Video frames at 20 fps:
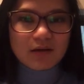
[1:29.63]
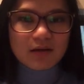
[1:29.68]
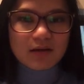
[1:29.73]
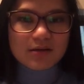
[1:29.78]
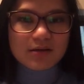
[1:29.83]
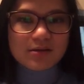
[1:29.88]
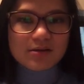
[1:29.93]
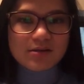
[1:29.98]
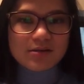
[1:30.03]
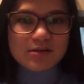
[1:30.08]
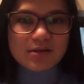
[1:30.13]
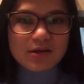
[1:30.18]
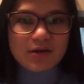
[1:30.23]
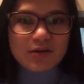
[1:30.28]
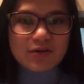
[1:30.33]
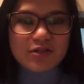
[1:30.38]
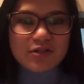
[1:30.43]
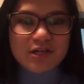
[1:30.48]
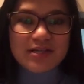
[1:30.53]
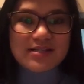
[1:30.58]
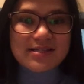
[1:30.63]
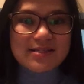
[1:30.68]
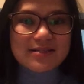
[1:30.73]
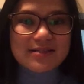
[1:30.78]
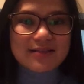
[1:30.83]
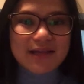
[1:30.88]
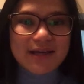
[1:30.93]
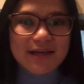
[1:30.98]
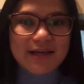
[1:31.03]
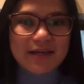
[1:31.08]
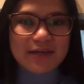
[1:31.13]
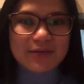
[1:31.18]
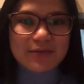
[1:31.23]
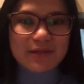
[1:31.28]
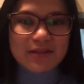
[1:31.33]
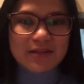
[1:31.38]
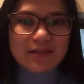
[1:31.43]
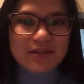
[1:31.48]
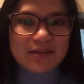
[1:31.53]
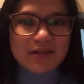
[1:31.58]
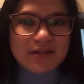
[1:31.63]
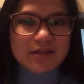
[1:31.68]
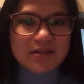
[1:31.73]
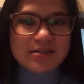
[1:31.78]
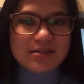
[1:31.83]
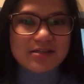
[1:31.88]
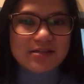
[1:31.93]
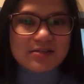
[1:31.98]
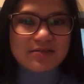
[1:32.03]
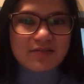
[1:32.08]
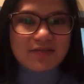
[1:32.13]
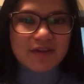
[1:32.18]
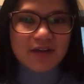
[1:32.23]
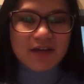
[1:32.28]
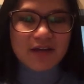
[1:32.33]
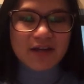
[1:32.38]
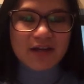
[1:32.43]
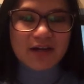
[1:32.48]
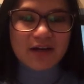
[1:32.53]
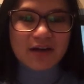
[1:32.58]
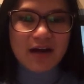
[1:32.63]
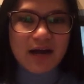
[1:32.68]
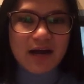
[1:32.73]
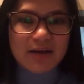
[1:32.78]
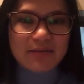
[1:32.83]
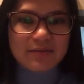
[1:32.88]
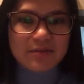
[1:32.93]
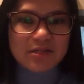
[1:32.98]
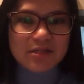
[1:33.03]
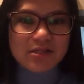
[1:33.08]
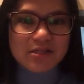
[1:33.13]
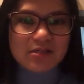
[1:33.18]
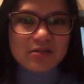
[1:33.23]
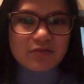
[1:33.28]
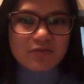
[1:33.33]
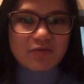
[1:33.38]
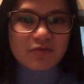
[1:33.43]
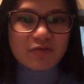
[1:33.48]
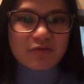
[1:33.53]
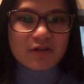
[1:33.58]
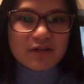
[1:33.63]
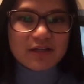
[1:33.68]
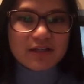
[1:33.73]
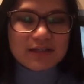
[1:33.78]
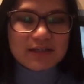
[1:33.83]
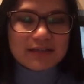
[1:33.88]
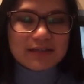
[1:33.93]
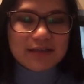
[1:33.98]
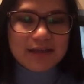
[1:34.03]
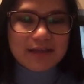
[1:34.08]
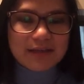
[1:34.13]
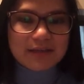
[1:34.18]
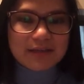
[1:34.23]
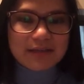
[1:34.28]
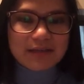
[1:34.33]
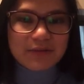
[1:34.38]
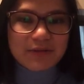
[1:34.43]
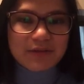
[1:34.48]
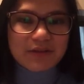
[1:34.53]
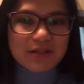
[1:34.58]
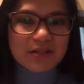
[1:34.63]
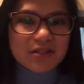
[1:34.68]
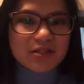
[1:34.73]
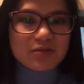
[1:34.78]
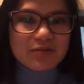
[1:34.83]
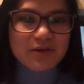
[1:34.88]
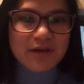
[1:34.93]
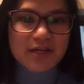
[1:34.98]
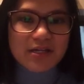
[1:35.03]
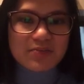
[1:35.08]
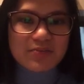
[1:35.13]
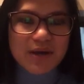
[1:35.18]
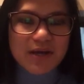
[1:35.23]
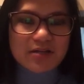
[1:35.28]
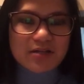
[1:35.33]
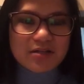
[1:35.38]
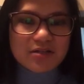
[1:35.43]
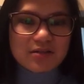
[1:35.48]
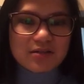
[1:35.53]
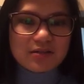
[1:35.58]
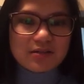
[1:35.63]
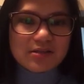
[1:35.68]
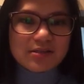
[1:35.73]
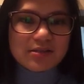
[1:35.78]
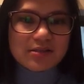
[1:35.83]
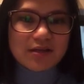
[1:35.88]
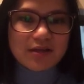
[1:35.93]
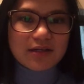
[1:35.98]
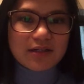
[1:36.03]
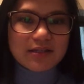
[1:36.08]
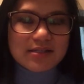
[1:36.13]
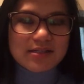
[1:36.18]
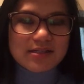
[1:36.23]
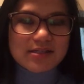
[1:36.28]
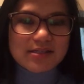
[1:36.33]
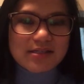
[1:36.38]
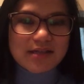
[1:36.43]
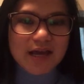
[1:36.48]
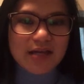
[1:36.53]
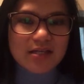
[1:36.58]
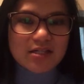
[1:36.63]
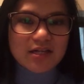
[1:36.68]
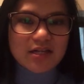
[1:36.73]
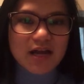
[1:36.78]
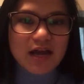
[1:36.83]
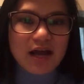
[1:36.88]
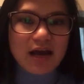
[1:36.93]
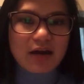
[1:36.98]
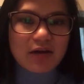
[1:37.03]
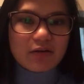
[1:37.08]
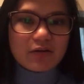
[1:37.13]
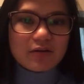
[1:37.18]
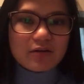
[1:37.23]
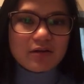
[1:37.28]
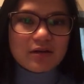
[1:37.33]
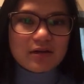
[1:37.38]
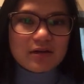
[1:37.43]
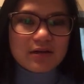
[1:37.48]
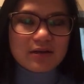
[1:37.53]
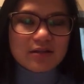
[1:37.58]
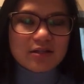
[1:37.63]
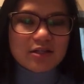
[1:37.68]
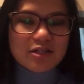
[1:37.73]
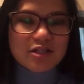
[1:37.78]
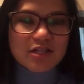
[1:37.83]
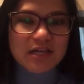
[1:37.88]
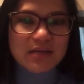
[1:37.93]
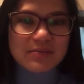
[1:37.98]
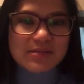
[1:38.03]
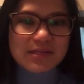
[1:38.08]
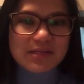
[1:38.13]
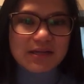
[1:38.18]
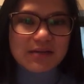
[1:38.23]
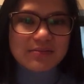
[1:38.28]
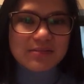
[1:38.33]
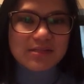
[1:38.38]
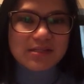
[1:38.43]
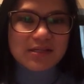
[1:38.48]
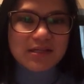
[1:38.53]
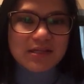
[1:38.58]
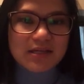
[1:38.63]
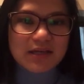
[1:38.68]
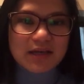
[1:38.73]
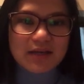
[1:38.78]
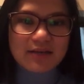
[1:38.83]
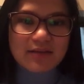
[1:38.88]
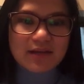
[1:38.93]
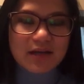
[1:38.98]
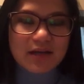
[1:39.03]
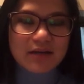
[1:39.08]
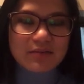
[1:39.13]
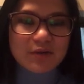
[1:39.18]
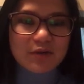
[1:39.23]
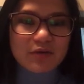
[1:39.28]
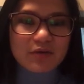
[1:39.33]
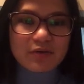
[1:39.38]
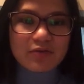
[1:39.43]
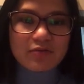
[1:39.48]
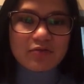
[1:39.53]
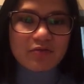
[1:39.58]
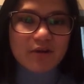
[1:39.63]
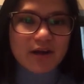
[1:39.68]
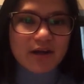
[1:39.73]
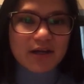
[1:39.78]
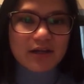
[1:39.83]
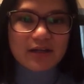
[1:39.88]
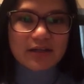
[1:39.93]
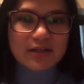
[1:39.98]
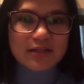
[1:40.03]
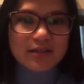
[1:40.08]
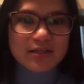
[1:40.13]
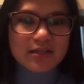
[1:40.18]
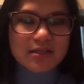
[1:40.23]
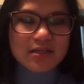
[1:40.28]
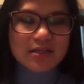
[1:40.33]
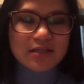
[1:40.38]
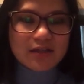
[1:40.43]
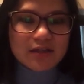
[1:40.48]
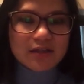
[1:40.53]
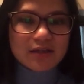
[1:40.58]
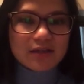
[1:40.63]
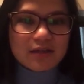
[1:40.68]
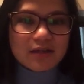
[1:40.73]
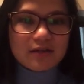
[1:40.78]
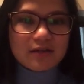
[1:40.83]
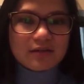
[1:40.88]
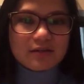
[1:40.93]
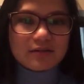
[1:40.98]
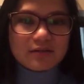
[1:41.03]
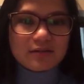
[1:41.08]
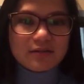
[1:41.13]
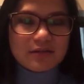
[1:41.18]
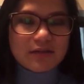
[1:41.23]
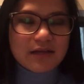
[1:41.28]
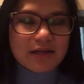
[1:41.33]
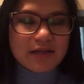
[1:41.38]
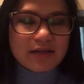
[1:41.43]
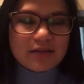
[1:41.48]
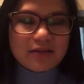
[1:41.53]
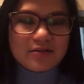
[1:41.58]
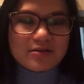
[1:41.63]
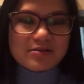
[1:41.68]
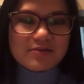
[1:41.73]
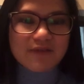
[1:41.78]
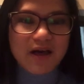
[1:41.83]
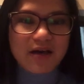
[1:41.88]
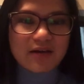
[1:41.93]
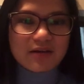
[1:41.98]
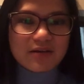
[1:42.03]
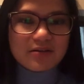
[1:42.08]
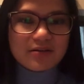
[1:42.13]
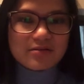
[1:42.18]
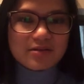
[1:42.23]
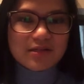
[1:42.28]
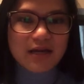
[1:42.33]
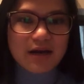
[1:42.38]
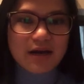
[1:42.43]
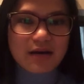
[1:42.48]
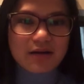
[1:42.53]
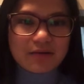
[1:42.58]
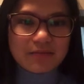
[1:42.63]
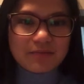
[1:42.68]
So just like with the sphere, I'm just really lightly with the 2H pencil starting to sketch out the shapes that I'm seeing, and then I'm going right into getting those values down.